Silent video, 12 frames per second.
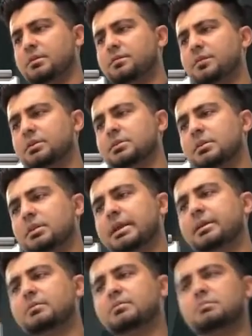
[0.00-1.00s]
for
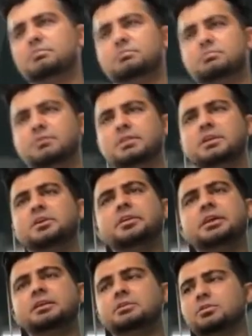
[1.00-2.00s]
like will
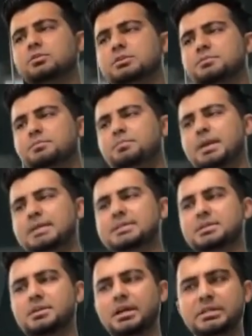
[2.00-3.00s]
create those
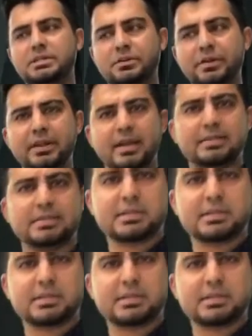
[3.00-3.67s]
best criteria and